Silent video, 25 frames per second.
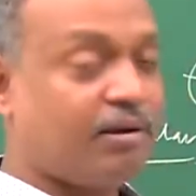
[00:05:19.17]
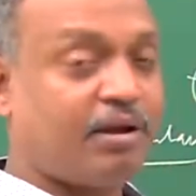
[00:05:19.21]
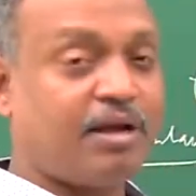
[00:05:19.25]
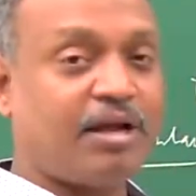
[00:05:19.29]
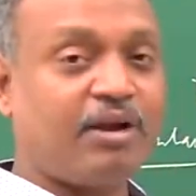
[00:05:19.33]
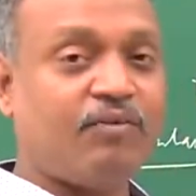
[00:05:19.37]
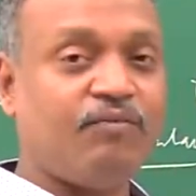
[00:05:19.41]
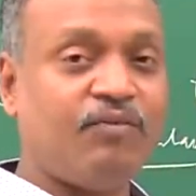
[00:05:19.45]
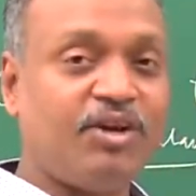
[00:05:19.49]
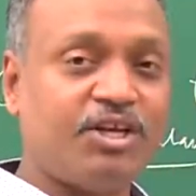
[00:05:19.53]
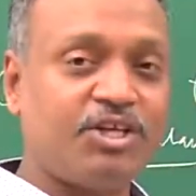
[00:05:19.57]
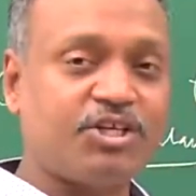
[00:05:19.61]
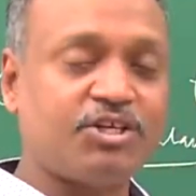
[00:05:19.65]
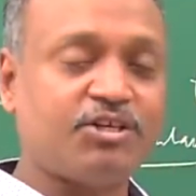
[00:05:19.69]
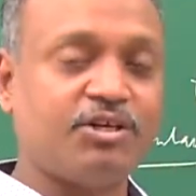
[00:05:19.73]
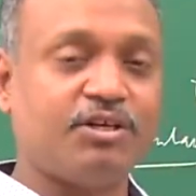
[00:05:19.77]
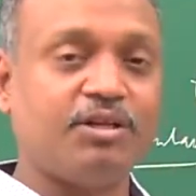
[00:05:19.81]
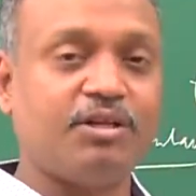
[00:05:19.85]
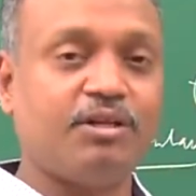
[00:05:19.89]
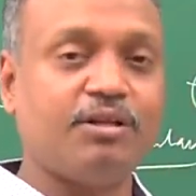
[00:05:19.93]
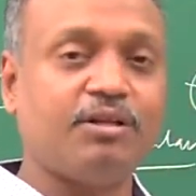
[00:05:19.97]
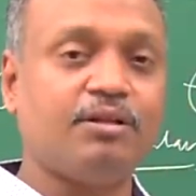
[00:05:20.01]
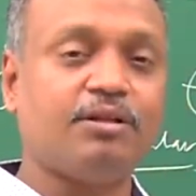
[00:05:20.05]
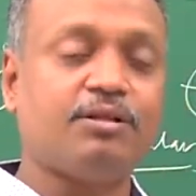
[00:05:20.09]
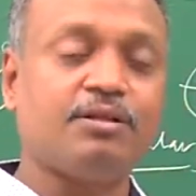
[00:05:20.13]

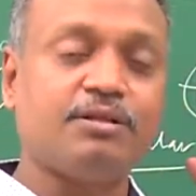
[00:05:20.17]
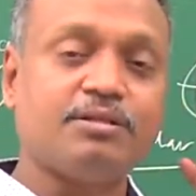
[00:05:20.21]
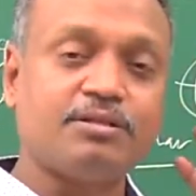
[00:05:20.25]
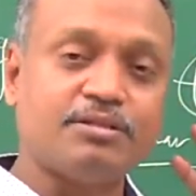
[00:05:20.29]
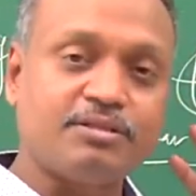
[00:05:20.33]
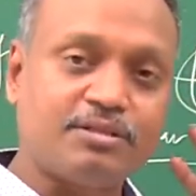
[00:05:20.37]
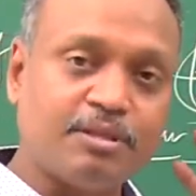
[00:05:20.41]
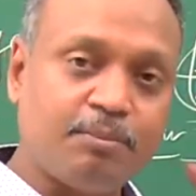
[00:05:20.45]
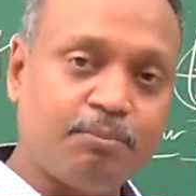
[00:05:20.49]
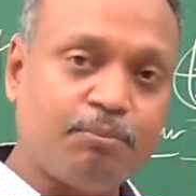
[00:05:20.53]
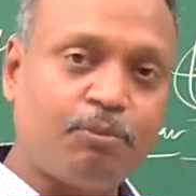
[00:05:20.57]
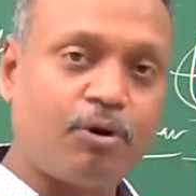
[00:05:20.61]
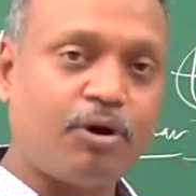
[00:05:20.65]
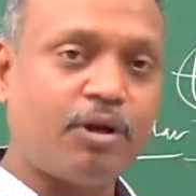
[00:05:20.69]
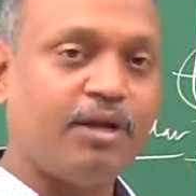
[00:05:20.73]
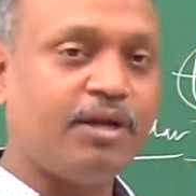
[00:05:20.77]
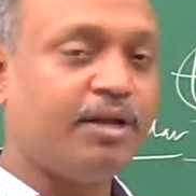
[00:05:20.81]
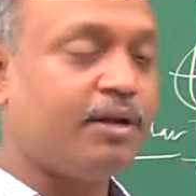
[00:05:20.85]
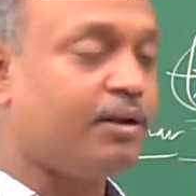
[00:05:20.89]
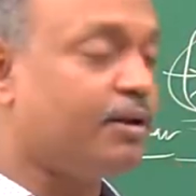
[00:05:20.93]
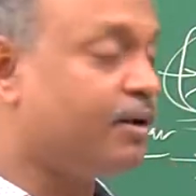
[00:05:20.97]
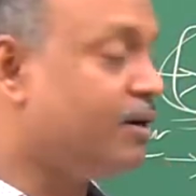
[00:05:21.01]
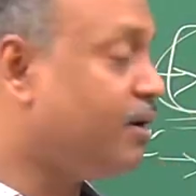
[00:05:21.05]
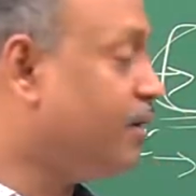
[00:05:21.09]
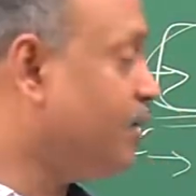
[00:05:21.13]
conventional
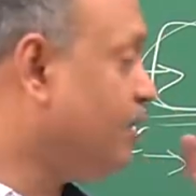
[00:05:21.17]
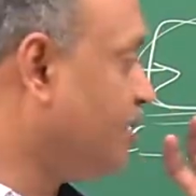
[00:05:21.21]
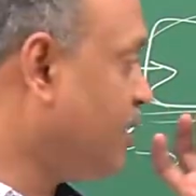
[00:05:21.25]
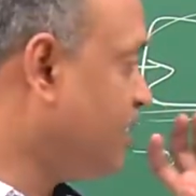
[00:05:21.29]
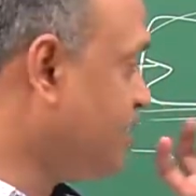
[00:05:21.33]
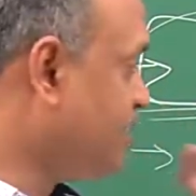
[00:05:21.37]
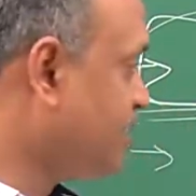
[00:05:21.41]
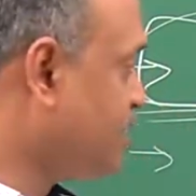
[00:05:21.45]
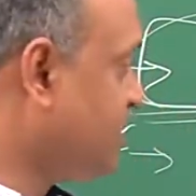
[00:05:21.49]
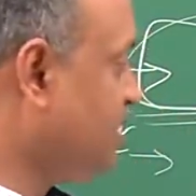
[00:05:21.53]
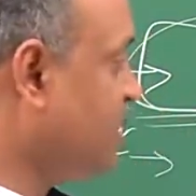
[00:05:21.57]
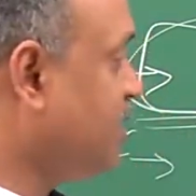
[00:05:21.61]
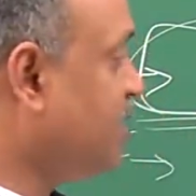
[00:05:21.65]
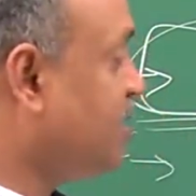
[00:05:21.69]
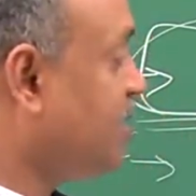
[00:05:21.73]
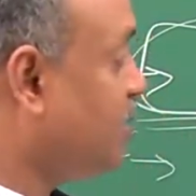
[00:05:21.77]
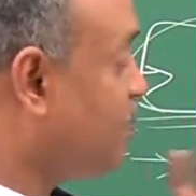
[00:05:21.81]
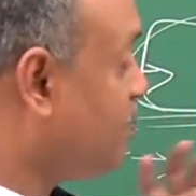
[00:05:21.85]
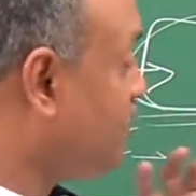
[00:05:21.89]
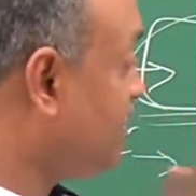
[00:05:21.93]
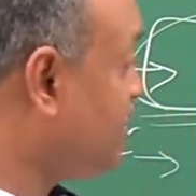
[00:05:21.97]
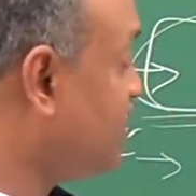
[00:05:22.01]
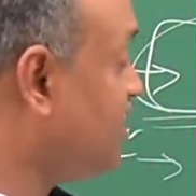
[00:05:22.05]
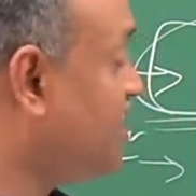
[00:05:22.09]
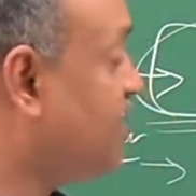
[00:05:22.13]
symbolic reasoning
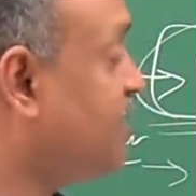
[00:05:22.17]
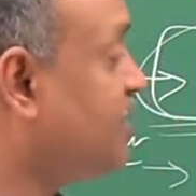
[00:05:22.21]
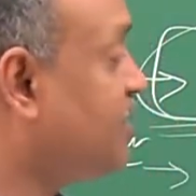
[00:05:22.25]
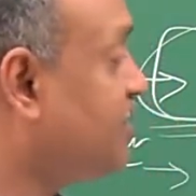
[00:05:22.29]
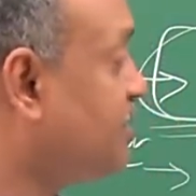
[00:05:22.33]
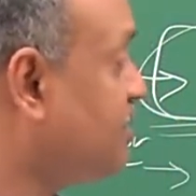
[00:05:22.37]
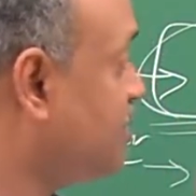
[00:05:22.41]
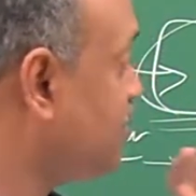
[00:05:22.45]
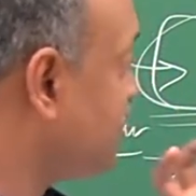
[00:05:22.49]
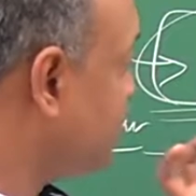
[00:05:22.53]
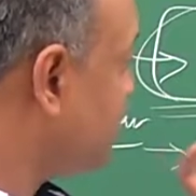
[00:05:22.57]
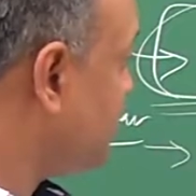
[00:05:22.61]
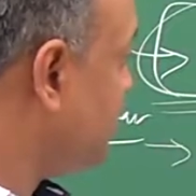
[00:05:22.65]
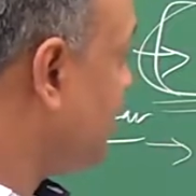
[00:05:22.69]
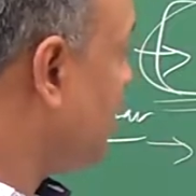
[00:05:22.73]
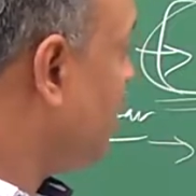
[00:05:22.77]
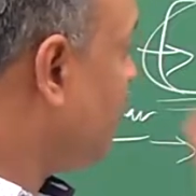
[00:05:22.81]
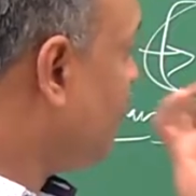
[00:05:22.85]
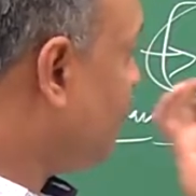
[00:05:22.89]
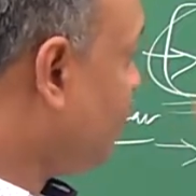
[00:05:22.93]
representations